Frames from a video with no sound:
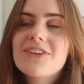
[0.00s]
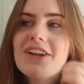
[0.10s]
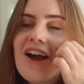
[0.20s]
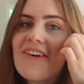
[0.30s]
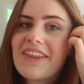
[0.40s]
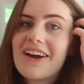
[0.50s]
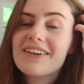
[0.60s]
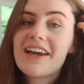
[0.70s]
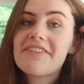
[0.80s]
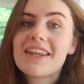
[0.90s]
You know, there
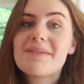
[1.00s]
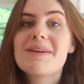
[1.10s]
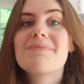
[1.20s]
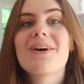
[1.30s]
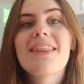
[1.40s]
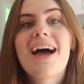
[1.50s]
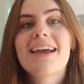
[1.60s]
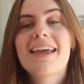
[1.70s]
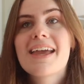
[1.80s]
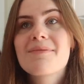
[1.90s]
are definitely people
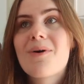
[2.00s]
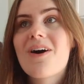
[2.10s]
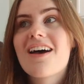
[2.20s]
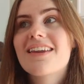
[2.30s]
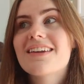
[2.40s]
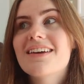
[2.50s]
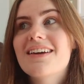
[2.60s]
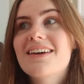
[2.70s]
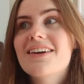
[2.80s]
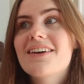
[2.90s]
that came on
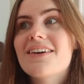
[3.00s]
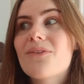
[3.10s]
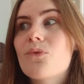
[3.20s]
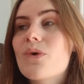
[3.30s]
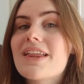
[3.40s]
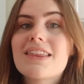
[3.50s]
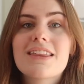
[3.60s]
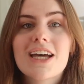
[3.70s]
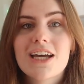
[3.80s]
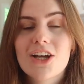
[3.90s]
with
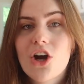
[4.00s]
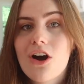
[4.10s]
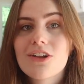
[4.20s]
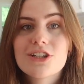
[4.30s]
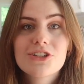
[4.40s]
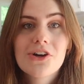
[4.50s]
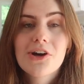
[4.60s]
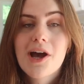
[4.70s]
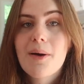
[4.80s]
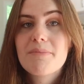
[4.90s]
the college
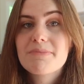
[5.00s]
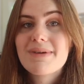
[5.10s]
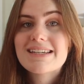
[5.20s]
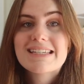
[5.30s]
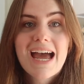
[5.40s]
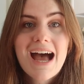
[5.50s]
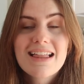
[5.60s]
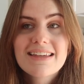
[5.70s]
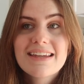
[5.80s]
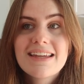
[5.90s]
hookup
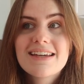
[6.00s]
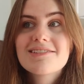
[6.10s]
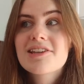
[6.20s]
mentality.